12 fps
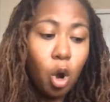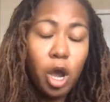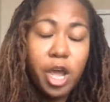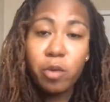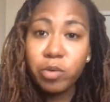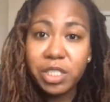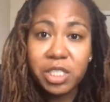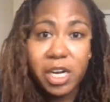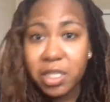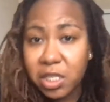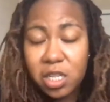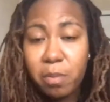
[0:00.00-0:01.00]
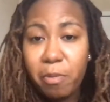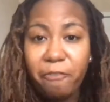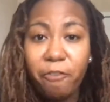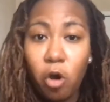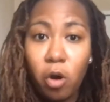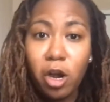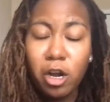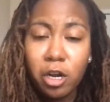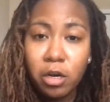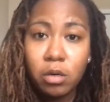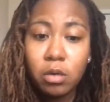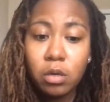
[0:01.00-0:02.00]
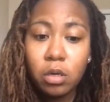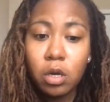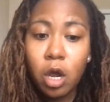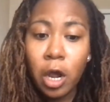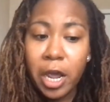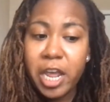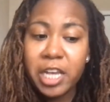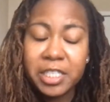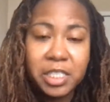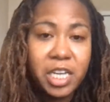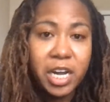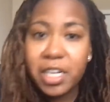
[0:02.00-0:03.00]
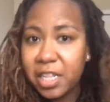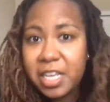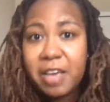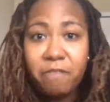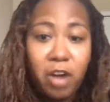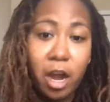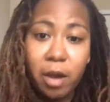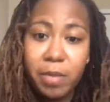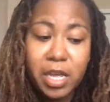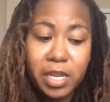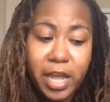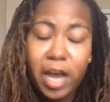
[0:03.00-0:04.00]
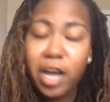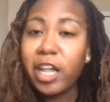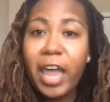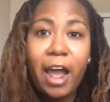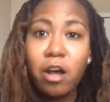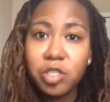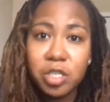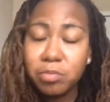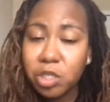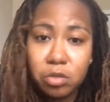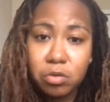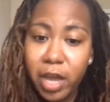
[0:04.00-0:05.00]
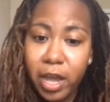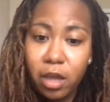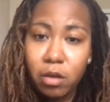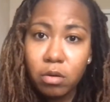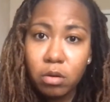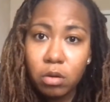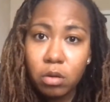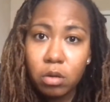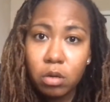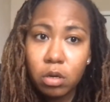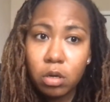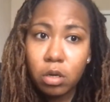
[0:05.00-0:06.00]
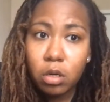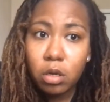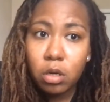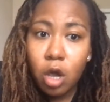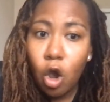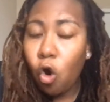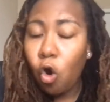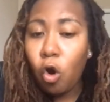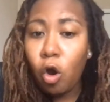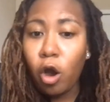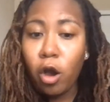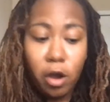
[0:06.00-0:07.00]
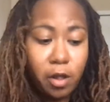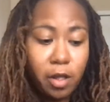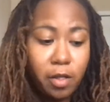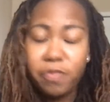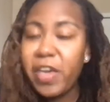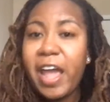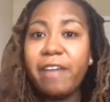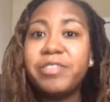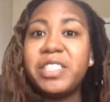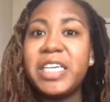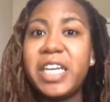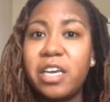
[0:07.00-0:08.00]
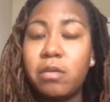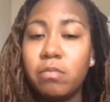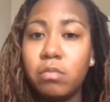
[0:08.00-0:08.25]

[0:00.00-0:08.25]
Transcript: It was done to them before. It's done in the environment that allows them to do that. Or they have seen it.